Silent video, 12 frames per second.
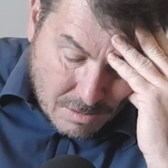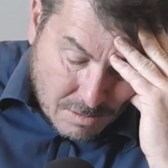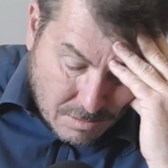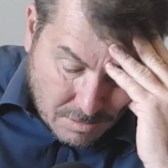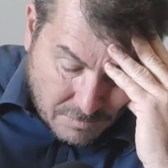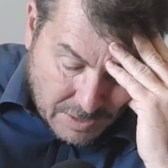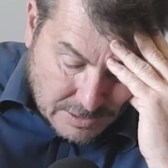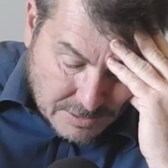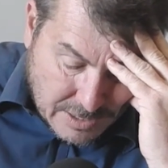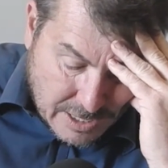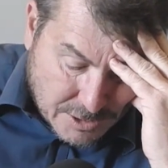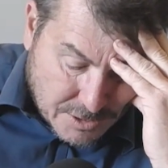the
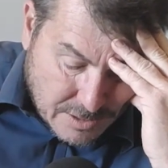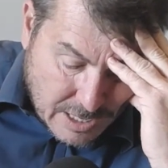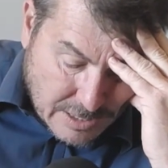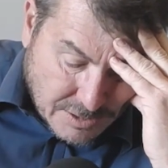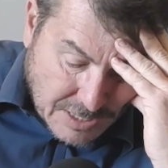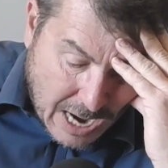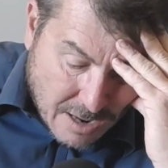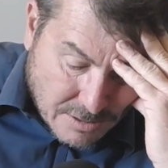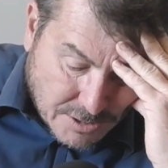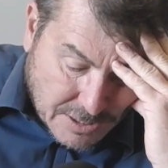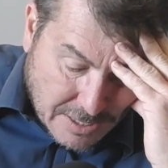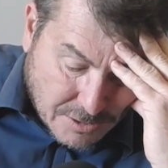vaccination, is now
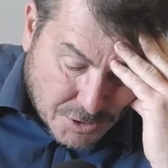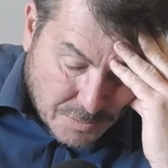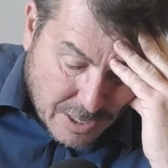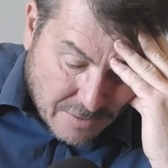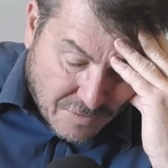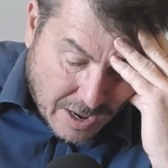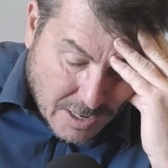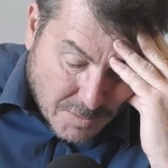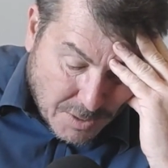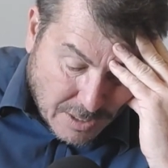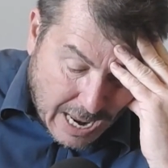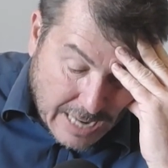said to be
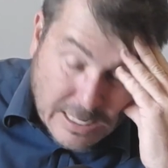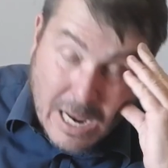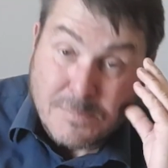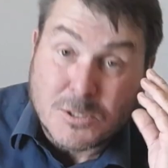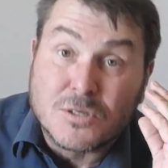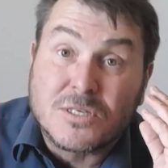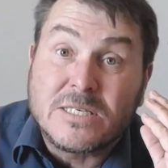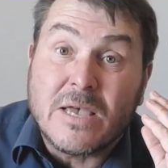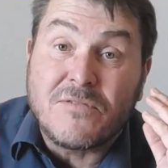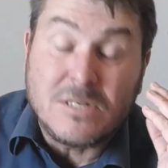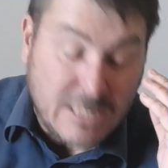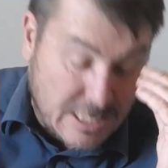available at up to
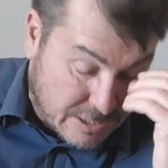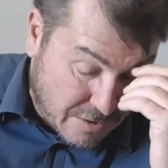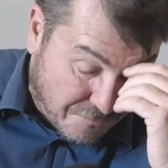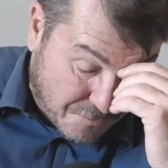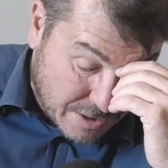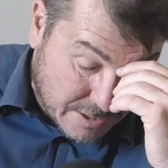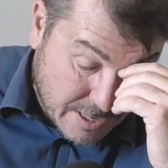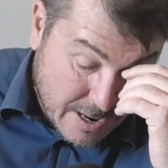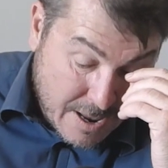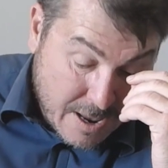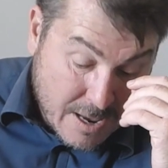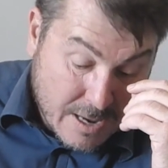70 different
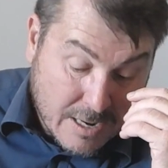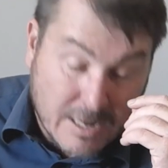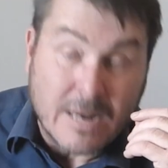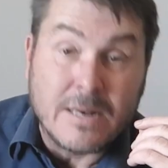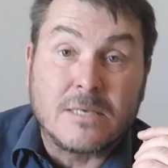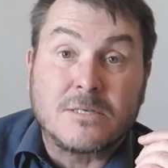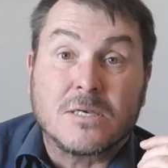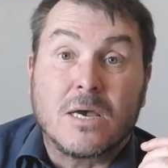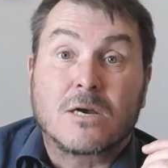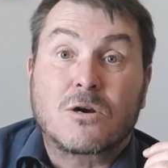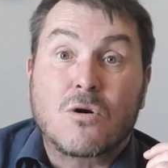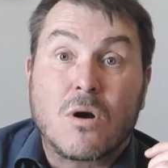clinics
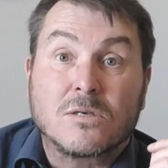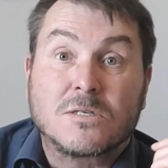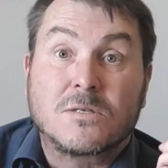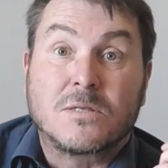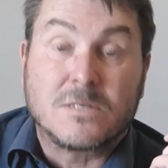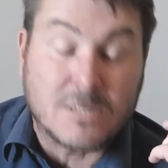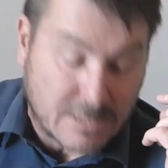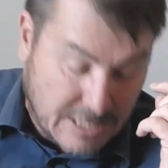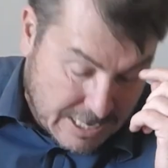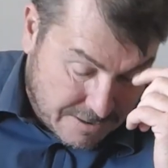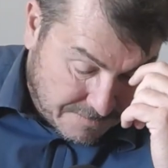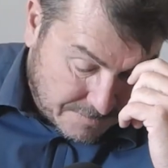across the city.
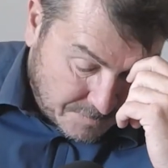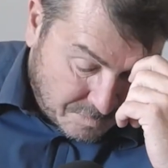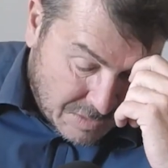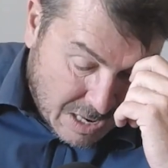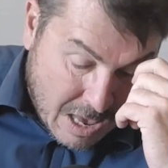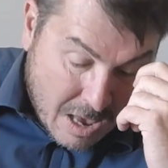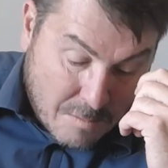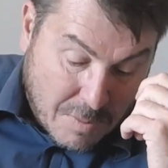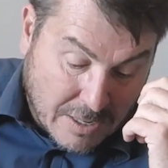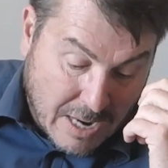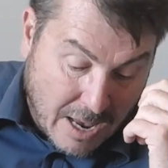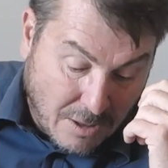But
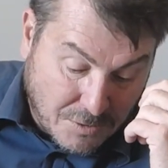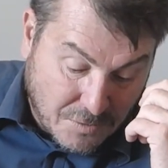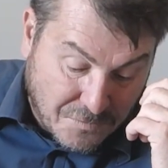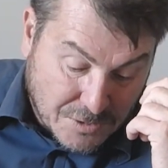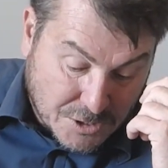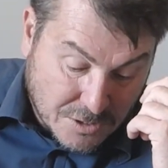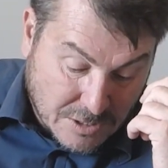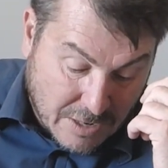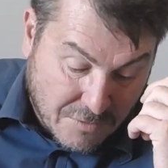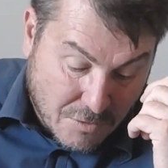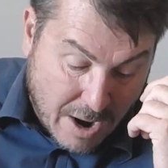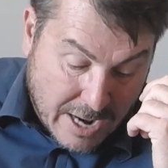health officials have
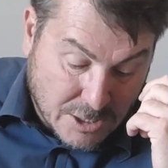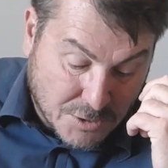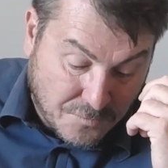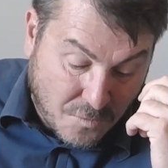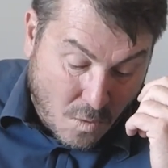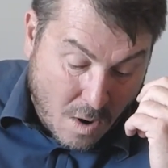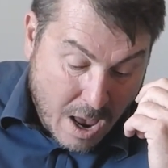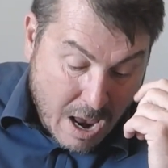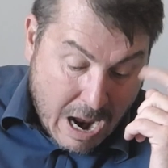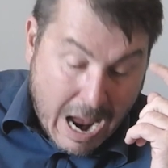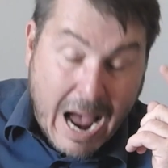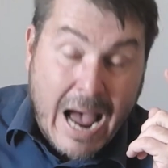arranged for
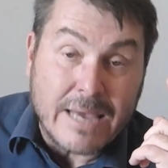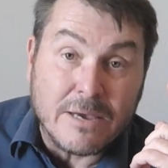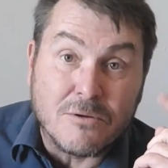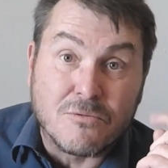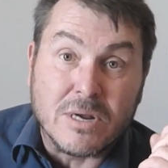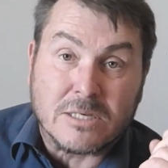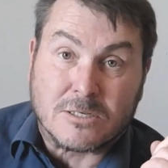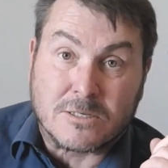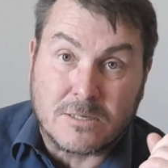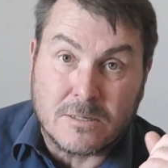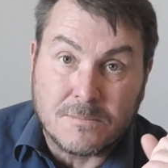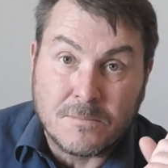higher risk
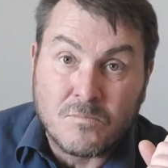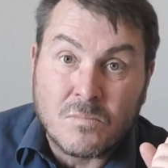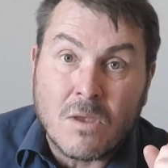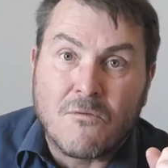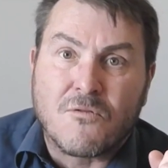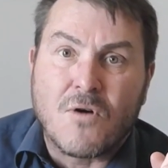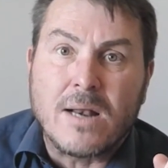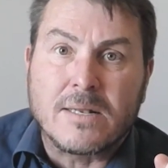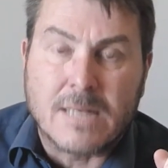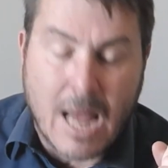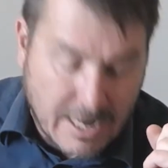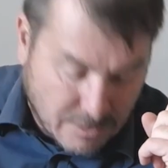
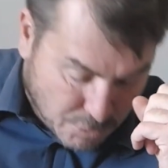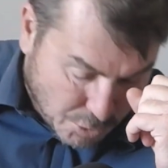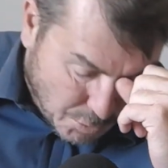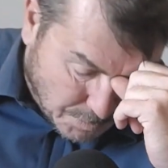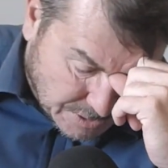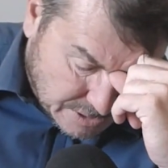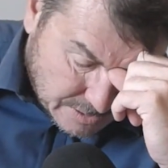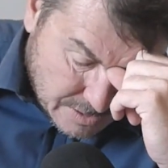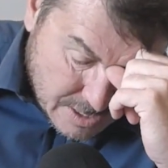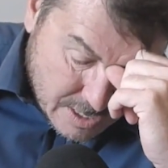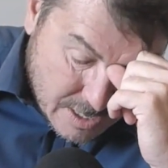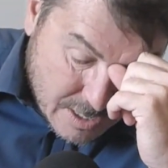frontline groups
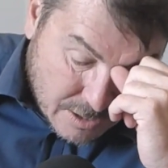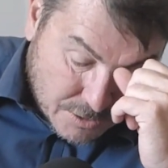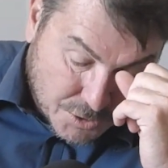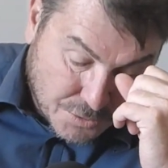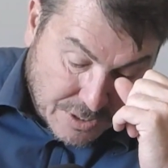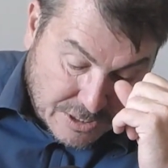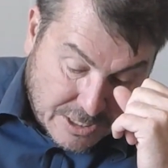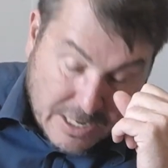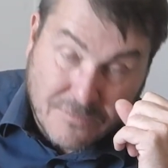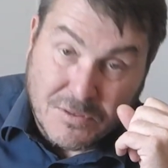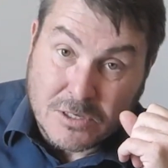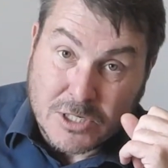to receive
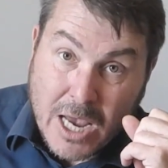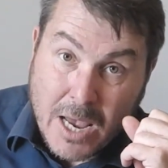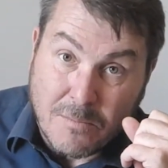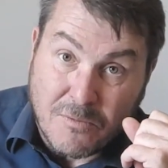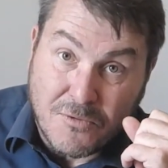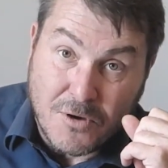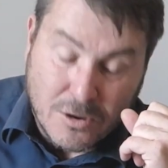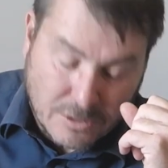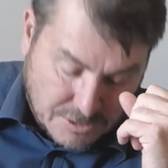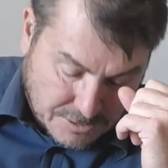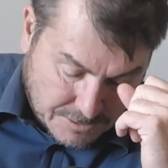the jab first.